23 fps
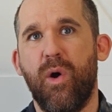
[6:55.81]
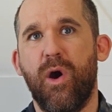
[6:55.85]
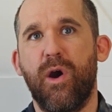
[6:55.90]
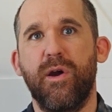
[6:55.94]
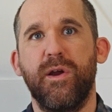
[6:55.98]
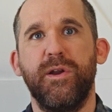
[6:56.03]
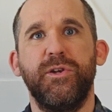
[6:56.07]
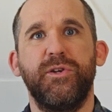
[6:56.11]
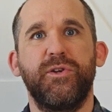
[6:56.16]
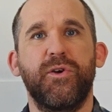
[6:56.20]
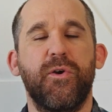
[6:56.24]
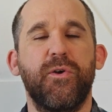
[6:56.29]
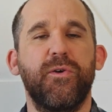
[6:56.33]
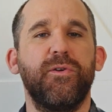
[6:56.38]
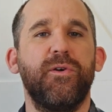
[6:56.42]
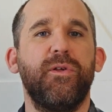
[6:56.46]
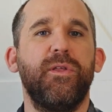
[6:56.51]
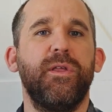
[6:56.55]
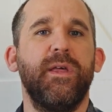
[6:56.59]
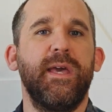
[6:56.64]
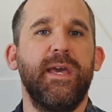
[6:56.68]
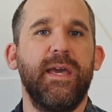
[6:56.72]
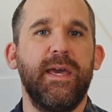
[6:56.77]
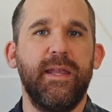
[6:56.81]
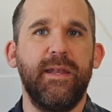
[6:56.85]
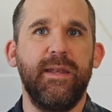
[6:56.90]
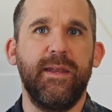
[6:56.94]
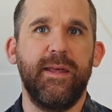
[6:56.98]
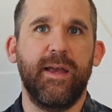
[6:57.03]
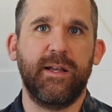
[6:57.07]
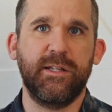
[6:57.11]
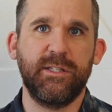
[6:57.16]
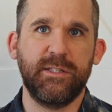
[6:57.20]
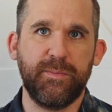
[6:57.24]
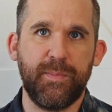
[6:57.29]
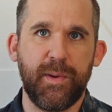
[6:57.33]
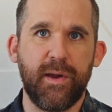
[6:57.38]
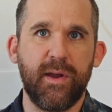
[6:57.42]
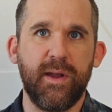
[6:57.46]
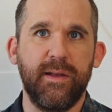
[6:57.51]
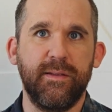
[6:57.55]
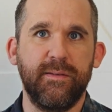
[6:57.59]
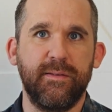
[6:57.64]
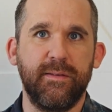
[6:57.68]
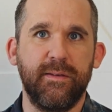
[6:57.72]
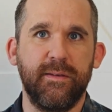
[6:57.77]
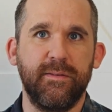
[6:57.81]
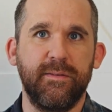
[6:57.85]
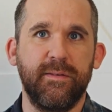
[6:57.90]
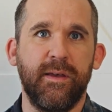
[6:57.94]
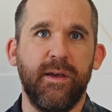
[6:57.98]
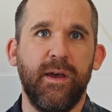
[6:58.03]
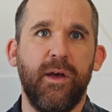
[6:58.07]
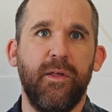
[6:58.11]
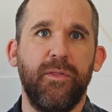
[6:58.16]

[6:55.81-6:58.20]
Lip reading: our internal hidden experiences